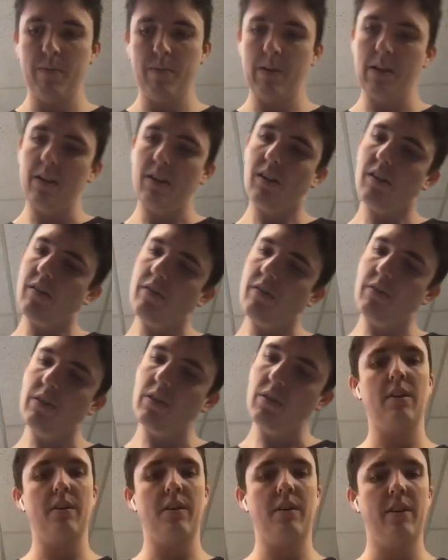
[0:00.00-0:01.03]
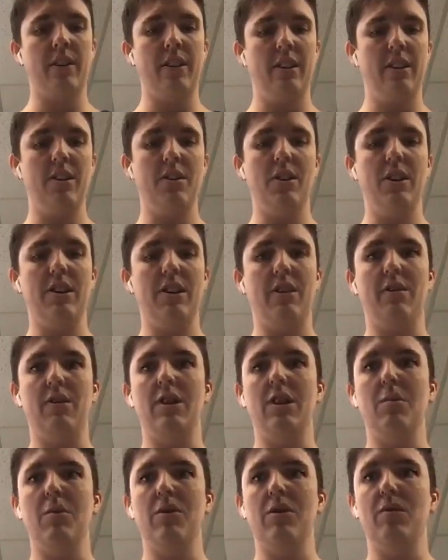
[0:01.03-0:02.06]
cells, different numbers of
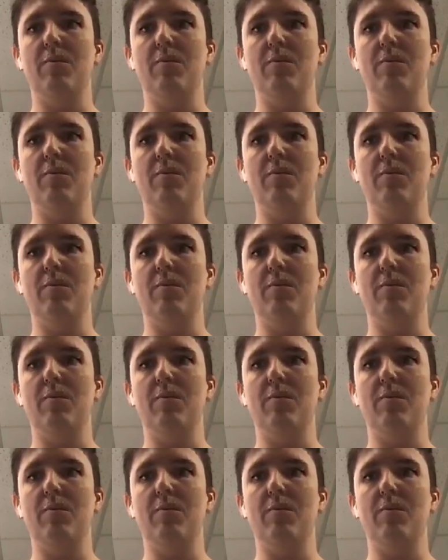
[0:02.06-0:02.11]
pores.